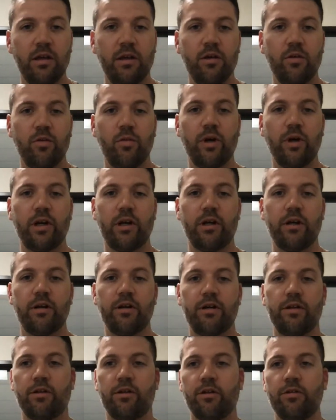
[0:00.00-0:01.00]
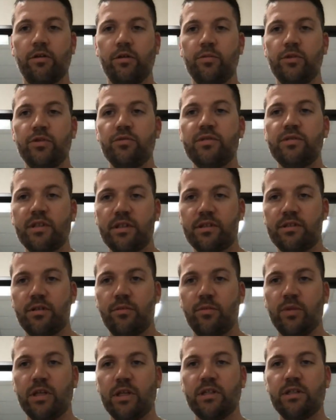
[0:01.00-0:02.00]
where your own immune
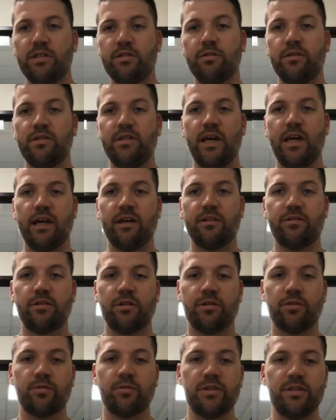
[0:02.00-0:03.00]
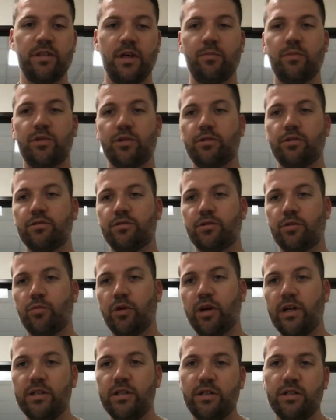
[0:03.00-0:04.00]
system begins to attack certain receptors or
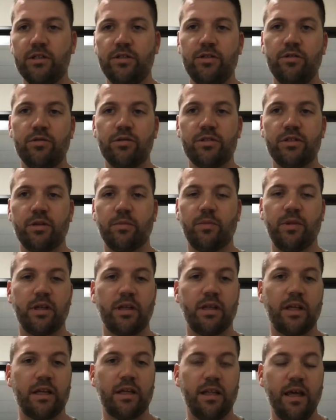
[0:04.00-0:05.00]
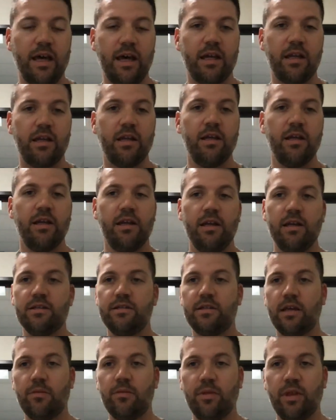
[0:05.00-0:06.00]
brain tissue or something like that. And
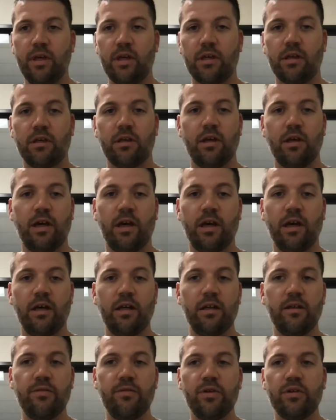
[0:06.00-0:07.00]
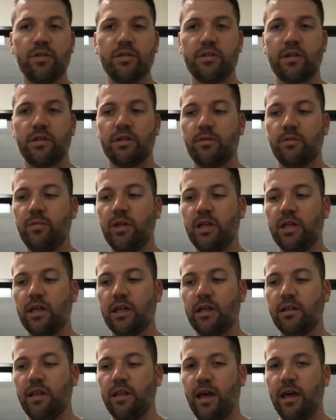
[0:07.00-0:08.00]
same thing, if you can start to
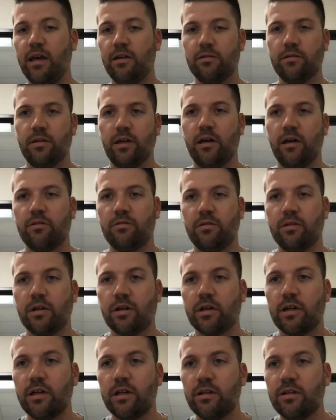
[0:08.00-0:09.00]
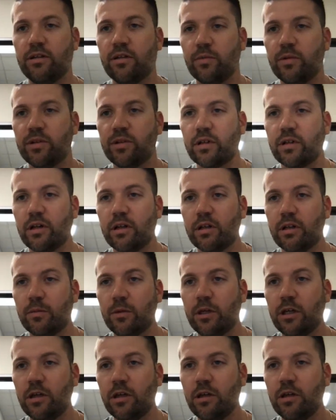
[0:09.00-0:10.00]
mitigate that, oh, darn it, someone's calling
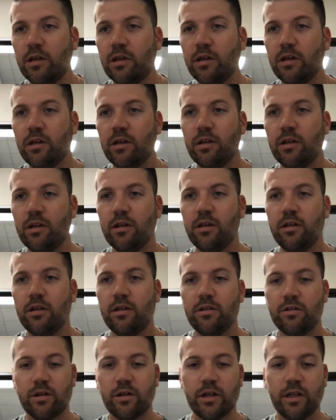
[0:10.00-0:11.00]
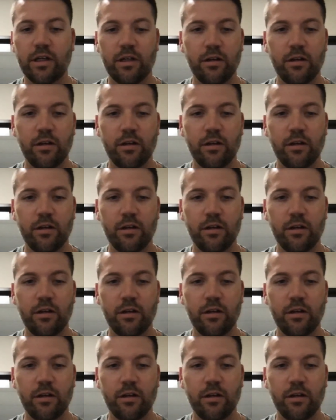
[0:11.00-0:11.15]
me. Sorry,